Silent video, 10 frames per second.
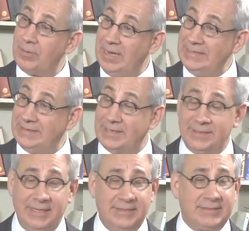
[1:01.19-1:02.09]
light
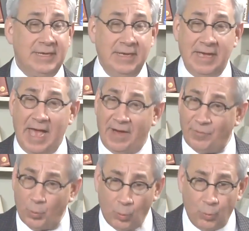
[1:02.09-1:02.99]
techniques, have
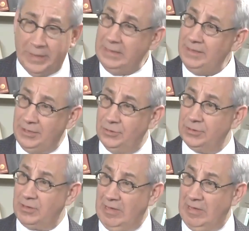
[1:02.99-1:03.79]
a really good